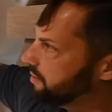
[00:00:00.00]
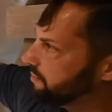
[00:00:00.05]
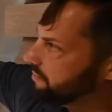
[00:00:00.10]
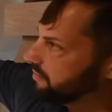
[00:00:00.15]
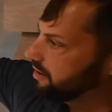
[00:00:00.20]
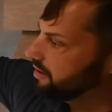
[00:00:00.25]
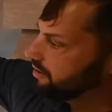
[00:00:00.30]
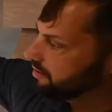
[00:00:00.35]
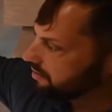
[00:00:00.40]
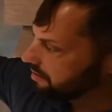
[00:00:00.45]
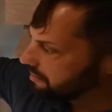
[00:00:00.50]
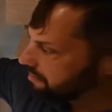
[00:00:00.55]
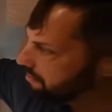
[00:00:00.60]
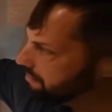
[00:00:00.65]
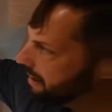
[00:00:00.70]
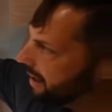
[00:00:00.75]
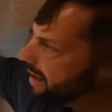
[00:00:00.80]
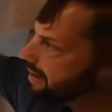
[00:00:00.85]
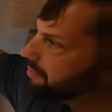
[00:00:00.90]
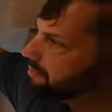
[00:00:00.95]
Up oh, there's the
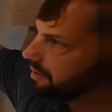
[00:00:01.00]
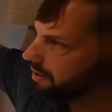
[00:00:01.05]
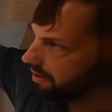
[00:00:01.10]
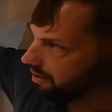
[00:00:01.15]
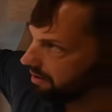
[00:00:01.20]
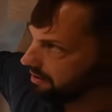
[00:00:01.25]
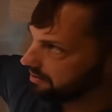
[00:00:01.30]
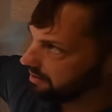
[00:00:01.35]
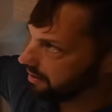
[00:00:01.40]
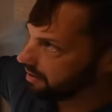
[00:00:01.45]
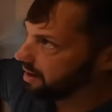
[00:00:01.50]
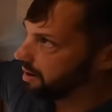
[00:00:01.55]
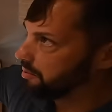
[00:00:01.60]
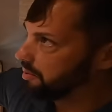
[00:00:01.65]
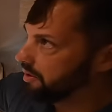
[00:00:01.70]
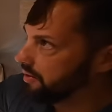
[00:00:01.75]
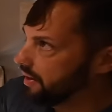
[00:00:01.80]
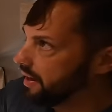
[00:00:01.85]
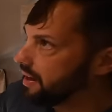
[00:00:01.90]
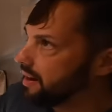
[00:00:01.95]
bed pillows that
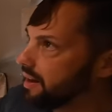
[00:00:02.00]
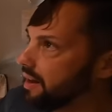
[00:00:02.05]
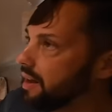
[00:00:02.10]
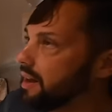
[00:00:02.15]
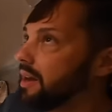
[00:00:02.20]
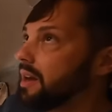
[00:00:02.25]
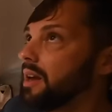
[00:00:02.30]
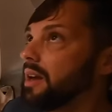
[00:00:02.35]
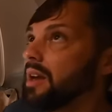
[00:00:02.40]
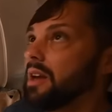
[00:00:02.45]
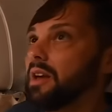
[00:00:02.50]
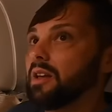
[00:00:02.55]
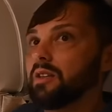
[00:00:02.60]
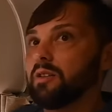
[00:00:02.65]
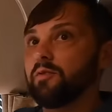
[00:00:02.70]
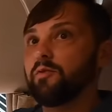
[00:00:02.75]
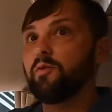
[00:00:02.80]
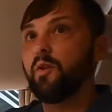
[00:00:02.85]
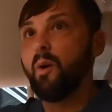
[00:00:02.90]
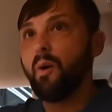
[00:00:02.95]
come with it.
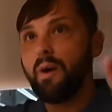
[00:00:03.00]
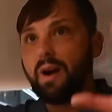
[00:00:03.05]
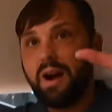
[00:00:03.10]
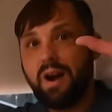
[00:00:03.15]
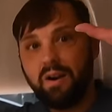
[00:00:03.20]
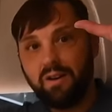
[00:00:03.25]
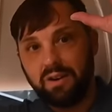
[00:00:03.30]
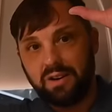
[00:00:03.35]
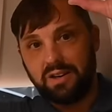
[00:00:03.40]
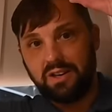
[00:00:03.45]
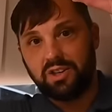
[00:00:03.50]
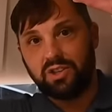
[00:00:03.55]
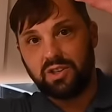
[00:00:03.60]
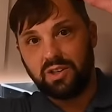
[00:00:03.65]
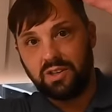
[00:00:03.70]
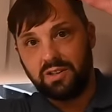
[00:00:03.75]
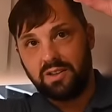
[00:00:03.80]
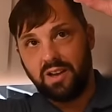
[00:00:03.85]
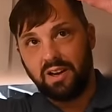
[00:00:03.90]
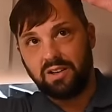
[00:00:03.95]
Four air
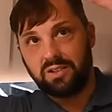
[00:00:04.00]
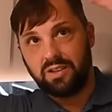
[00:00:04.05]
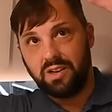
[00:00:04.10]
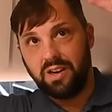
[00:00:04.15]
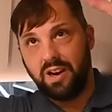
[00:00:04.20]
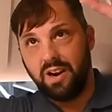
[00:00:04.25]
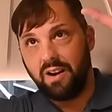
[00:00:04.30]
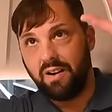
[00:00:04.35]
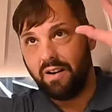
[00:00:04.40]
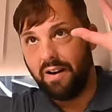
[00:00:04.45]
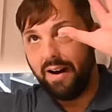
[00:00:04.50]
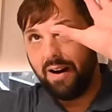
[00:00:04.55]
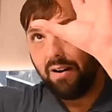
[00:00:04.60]
conditioning ducts in here.